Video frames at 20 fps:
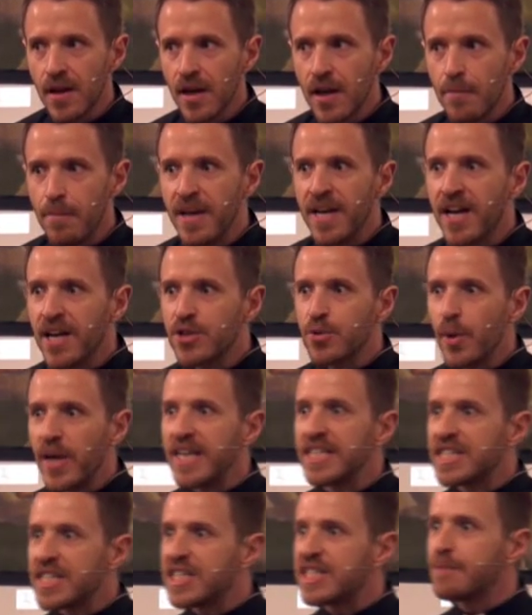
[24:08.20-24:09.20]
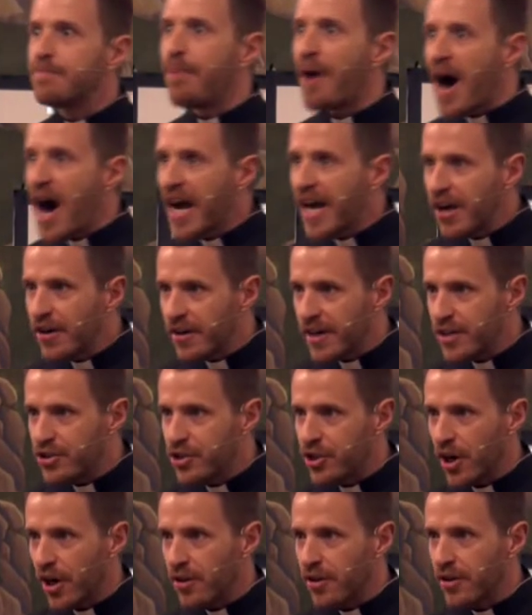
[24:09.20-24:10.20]
because we inspire
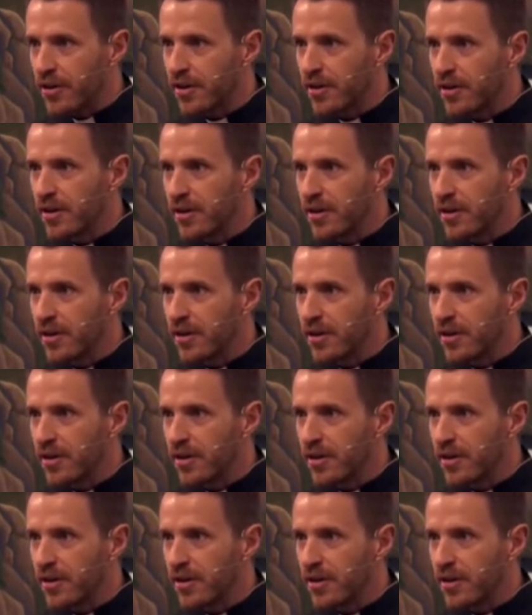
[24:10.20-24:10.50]
each other.